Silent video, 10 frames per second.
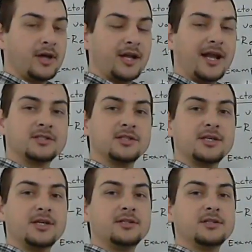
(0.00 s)
and
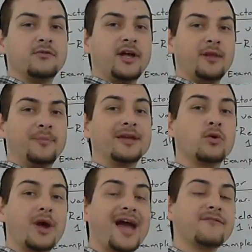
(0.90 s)
actually develop a
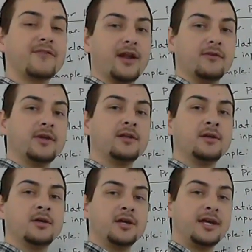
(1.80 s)
graph out of it,
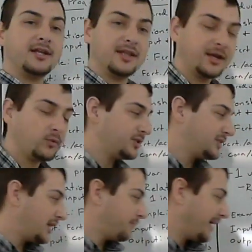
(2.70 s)
and like we
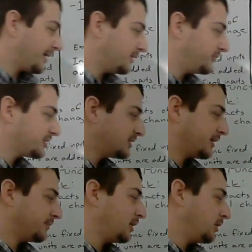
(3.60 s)
said back in this
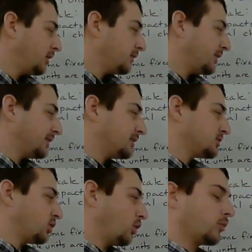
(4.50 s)
segment, that
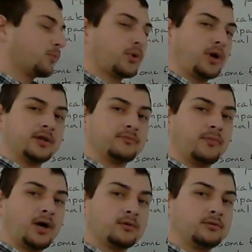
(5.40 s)
this total product
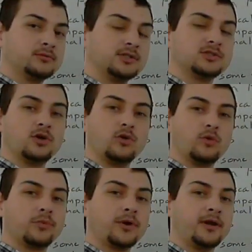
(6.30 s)
model, this
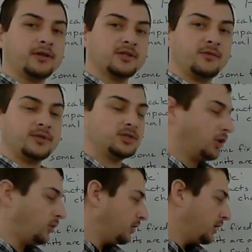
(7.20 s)
total product can be
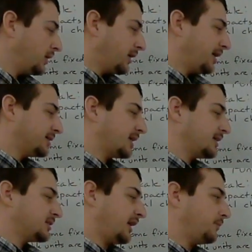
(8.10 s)
shown as
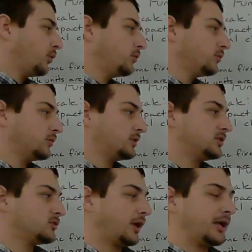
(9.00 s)
a table, which
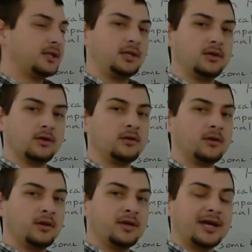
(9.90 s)
is right here,
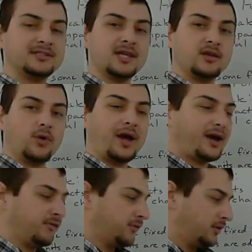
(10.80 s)
as a
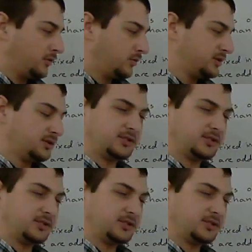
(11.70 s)
graph, which